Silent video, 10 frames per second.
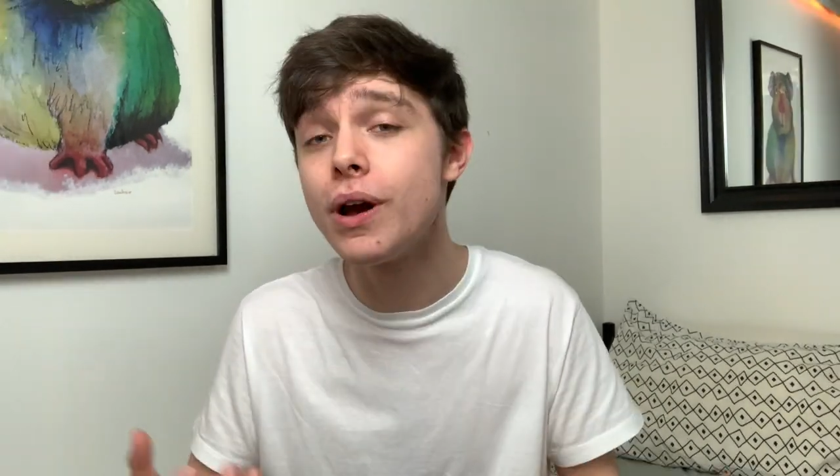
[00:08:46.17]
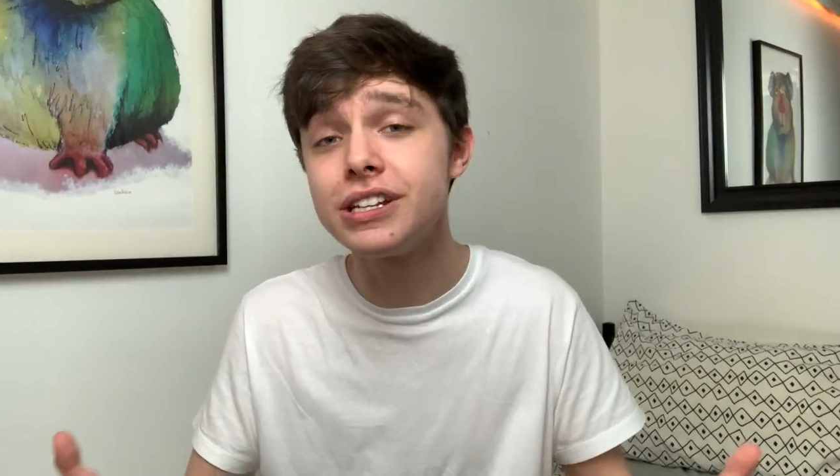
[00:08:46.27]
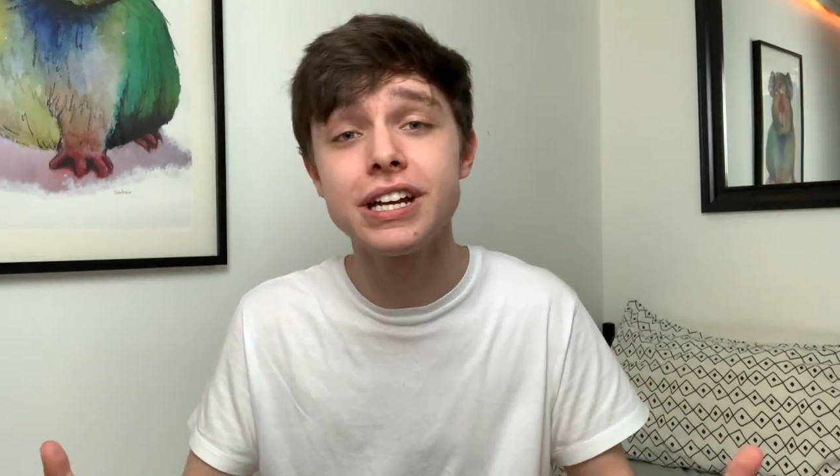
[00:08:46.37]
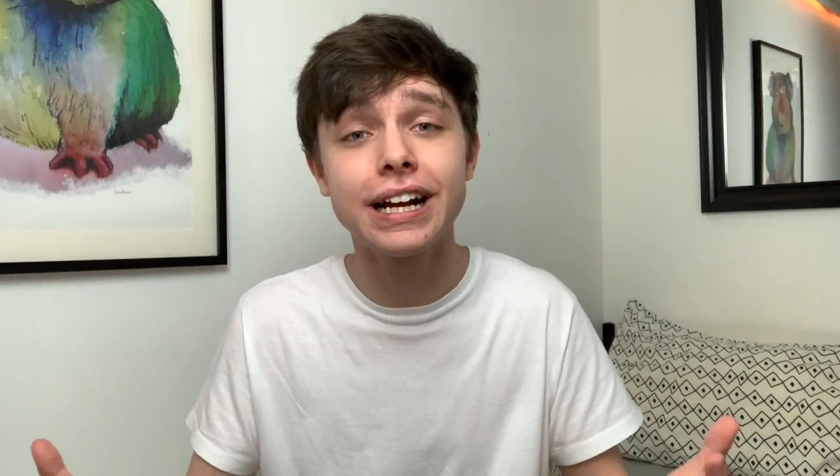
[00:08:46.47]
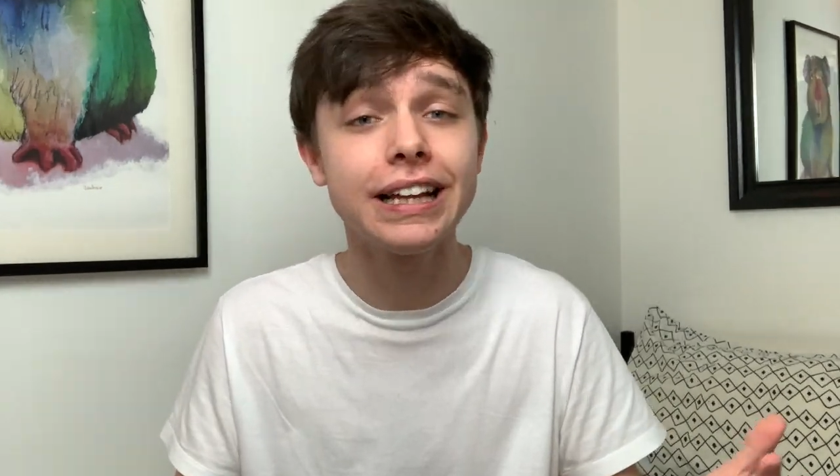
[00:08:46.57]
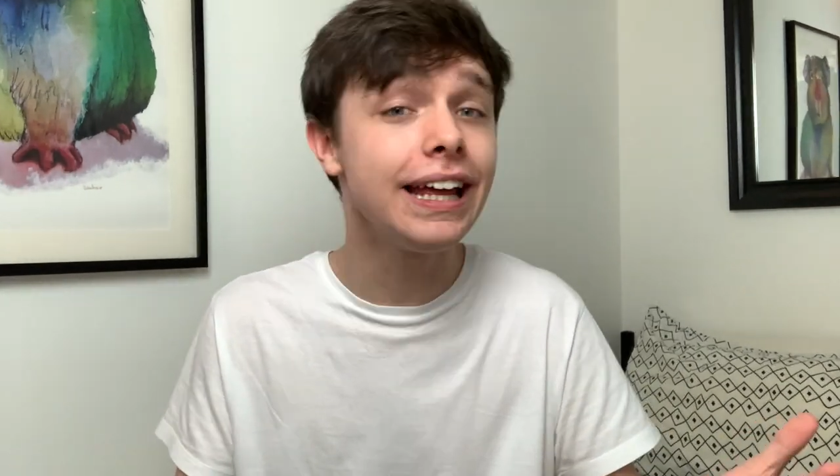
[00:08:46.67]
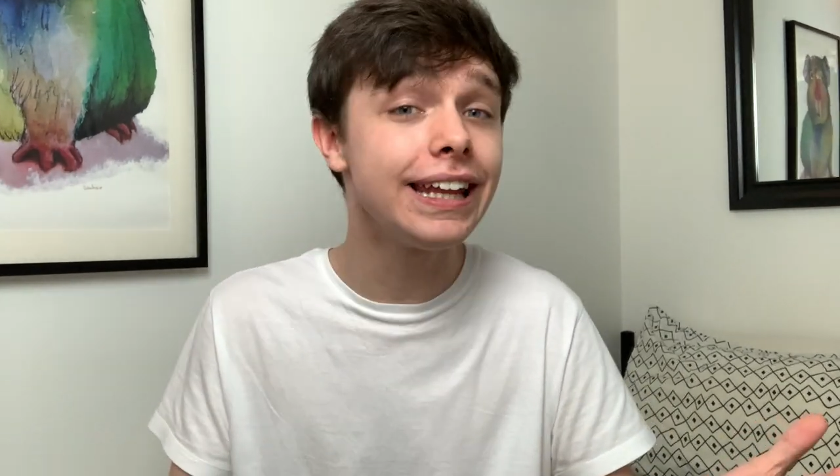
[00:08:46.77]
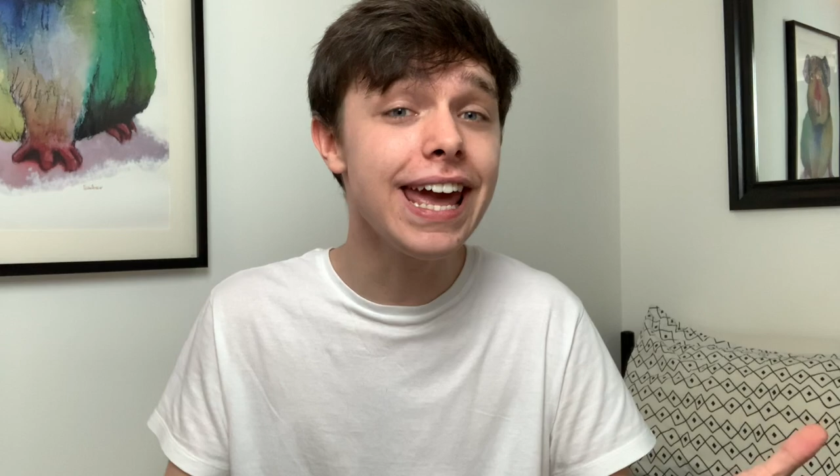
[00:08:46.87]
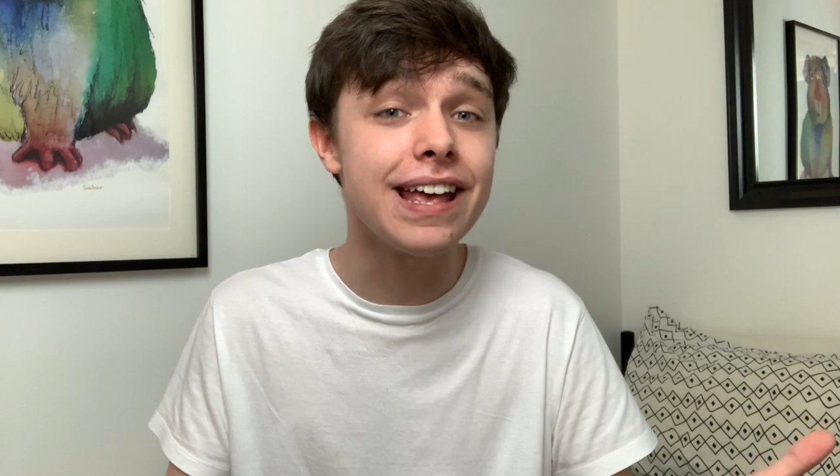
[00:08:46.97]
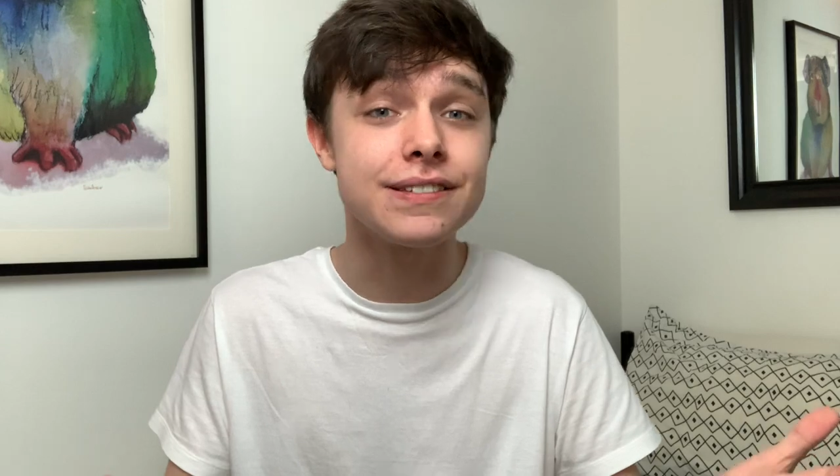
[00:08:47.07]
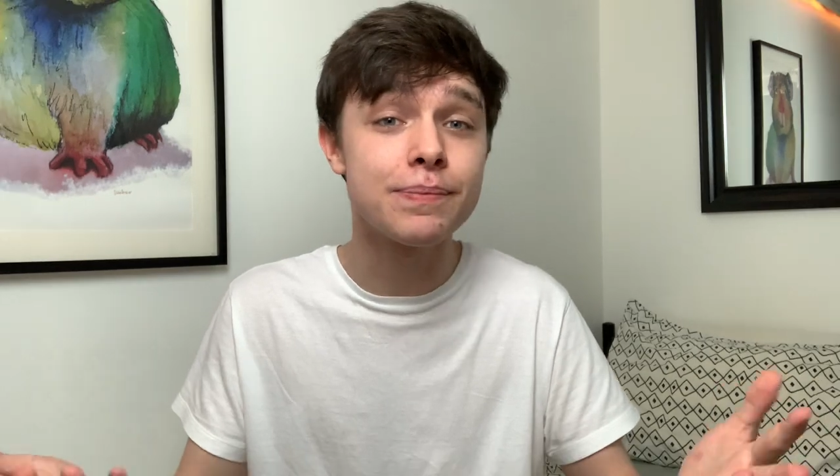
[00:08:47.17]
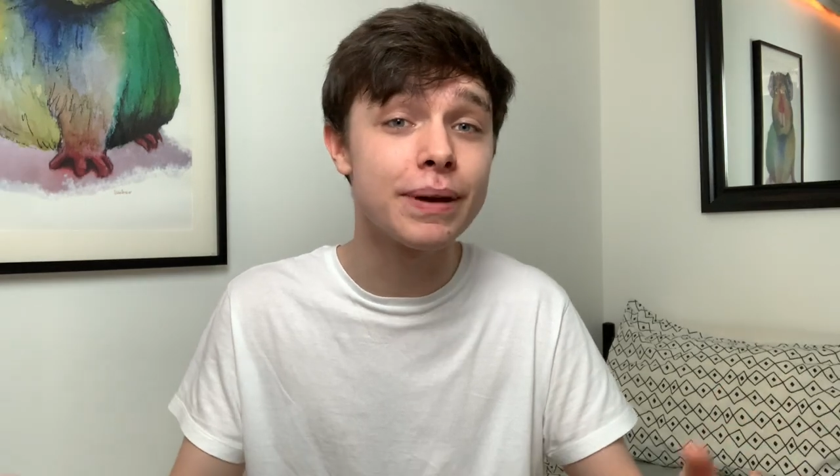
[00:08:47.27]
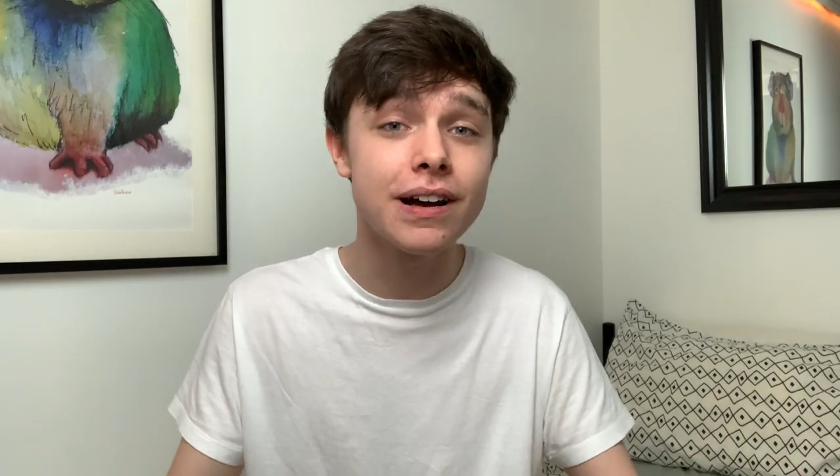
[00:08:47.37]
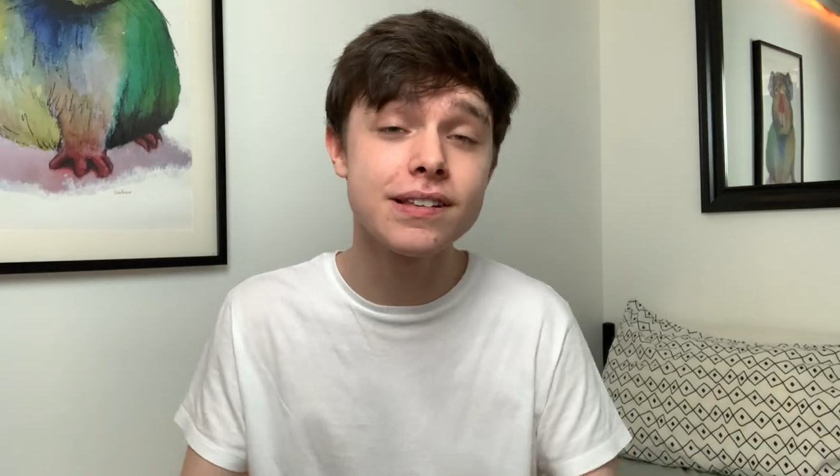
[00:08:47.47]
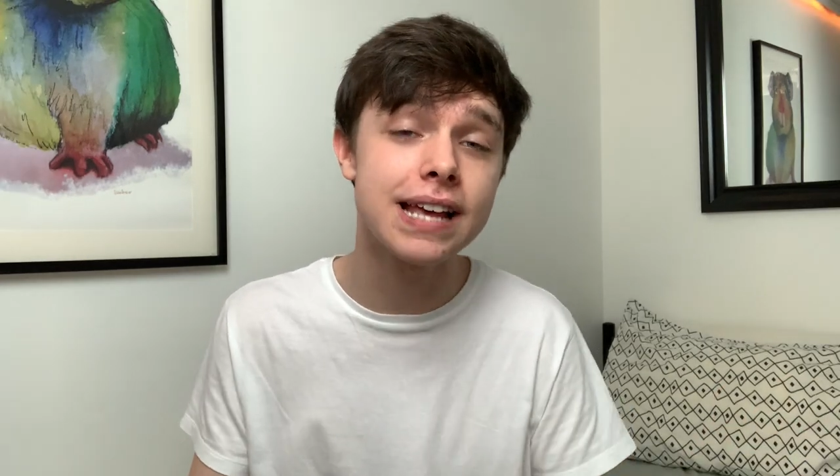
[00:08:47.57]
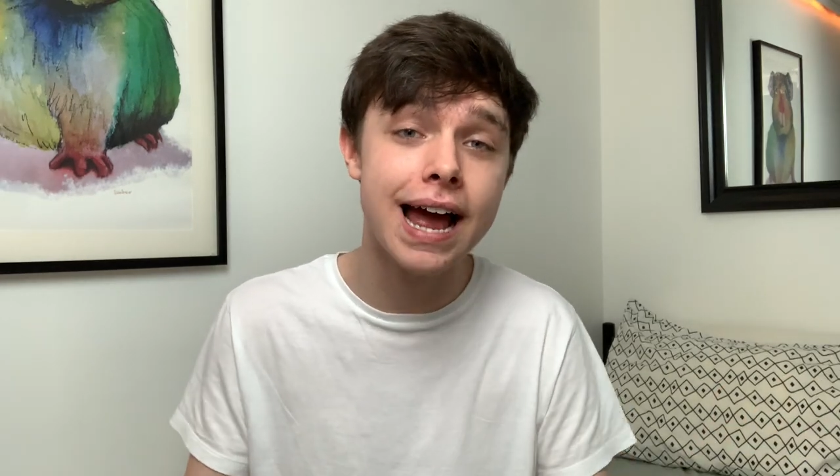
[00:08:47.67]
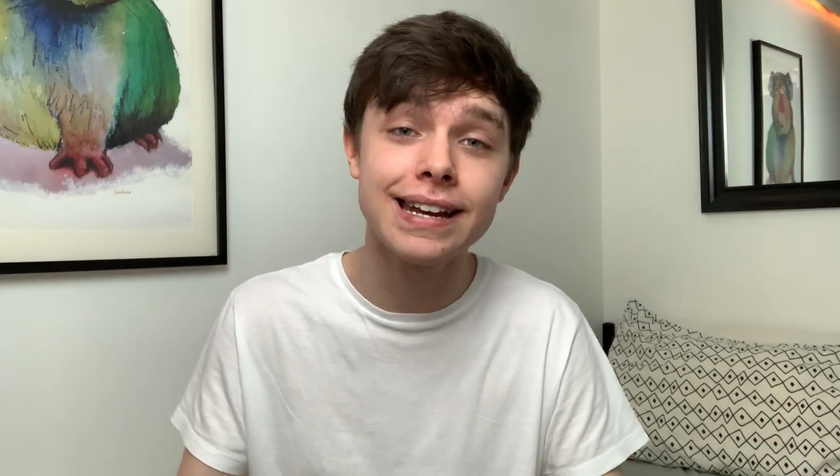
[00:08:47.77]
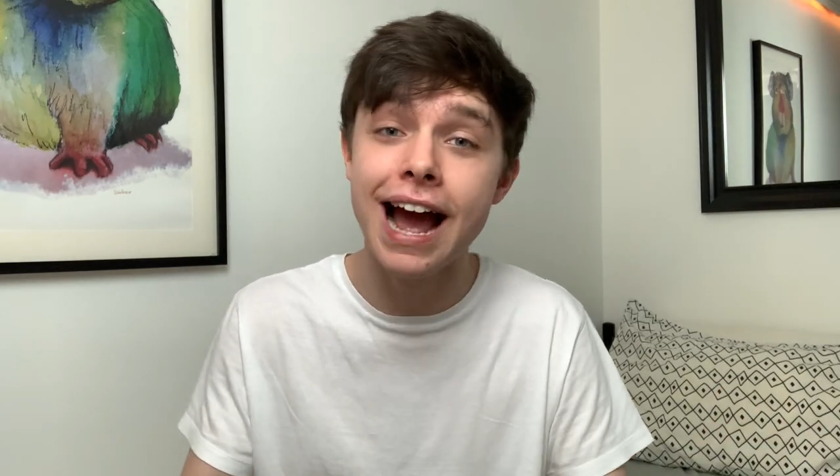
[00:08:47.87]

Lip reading: which it clearly is, because I'm